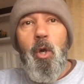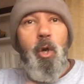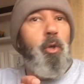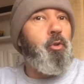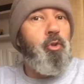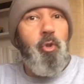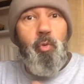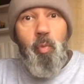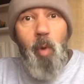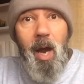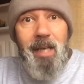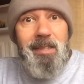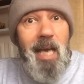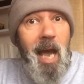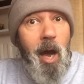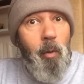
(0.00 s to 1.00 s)
to
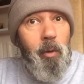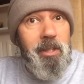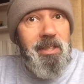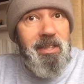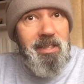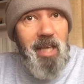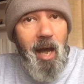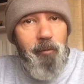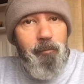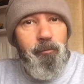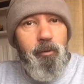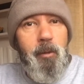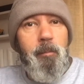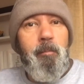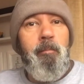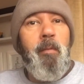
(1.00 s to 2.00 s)
write our stuff.
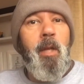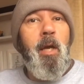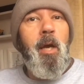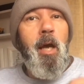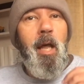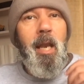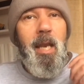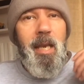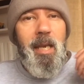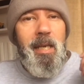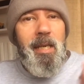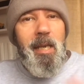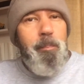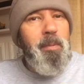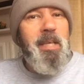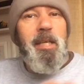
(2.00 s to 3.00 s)

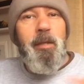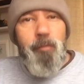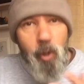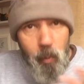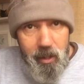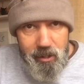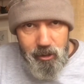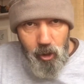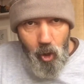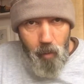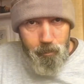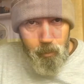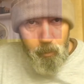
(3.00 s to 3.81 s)
Let me give you an example.